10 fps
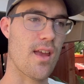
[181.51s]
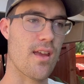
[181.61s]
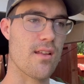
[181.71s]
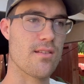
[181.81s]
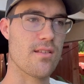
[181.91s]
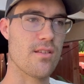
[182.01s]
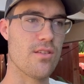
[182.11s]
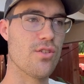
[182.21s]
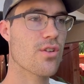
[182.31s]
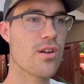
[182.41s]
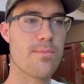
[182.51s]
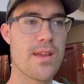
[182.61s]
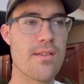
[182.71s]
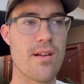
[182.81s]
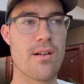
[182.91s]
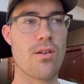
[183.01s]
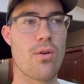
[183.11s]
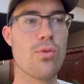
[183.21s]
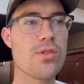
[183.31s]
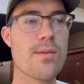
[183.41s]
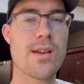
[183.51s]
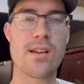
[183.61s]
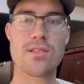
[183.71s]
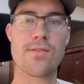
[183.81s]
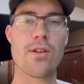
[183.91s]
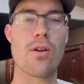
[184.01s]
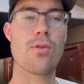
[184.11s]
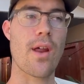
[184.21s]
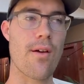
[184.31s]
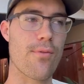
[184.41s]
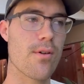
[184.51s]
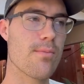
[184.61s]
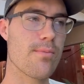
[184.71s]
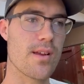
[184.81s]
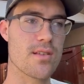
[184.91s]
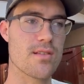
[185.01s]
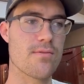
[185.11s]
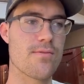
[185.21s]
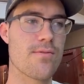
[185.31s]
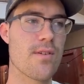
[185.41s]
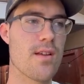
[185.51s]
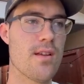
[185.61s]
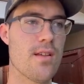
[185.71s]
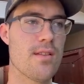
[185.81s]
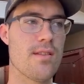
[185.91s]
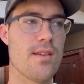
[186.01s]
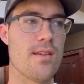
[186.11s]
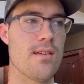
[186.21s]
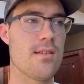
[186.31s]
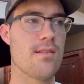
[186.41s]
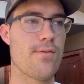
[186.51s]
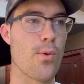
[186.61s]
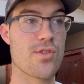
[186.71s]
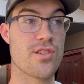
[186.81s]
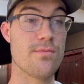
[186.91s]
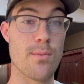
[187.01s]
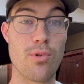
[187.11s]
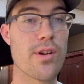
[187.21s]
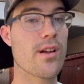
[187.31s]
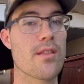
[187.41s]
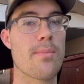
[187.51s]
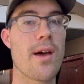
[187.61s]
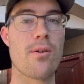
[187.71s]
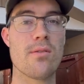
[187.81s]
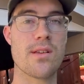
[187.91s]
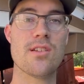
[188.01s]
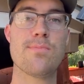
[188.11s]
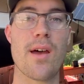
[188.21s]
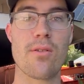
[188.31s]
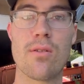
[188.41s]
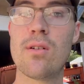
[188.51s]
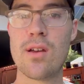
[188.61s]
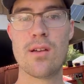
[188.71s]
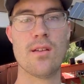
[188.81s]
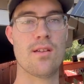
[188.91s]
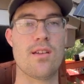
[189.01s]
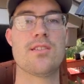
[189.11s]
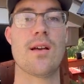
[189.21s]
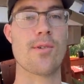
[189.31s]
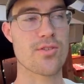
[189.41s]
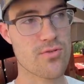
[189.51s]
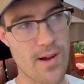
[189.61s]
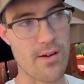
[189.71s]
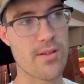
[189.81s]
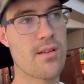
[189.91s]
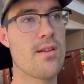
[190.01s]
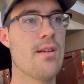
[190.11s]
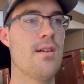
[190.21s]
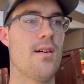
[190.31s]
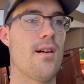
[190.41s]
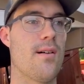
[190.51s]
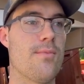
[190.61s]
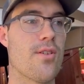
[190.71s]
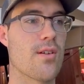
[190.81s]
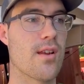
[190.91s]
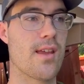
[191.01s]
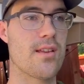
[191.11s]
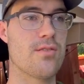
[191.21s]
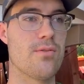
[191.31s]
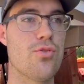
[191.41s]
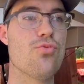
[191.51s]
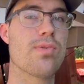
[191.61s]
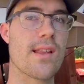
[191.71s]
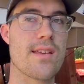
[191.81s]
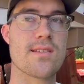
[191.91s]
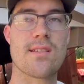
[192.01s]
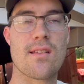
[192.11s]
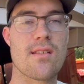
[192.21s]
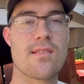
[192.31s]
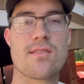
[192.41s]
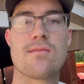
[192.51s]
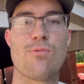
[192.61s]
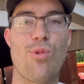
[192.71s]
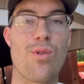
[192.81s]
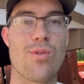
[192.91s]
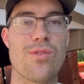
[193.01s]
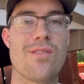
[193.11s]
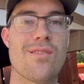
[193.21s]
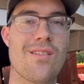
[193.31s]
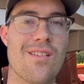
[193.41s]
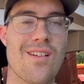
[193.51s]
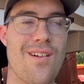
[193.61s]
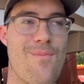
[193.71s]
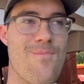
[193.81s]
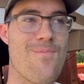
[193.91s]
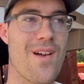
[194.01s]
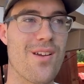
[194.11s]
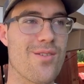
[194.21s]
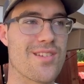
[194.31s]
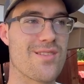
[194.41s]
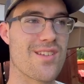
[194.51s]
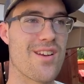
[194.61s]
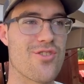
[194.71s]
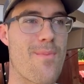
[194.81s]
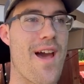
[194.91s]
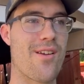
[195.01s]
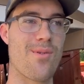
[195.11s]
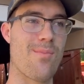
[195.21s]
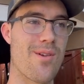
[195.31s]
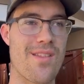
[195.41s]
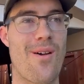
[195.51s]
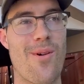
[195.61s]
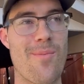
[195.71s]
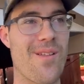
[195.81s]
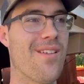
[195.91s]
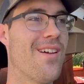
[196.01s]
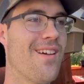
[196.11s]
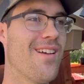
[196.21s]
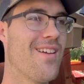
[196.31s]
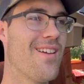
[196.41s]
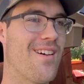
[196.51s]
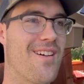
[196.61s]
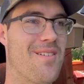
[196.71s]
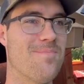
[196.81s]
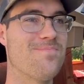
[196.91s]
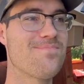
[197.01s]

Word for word: and you're going to be there only because of your own effort, because of the force you've been putting on the pedal, each pedal, each time it goes around. Um, you're going to get to a new place in this world. Um, I know it sounds kind of dramatic when I put it that way, but um,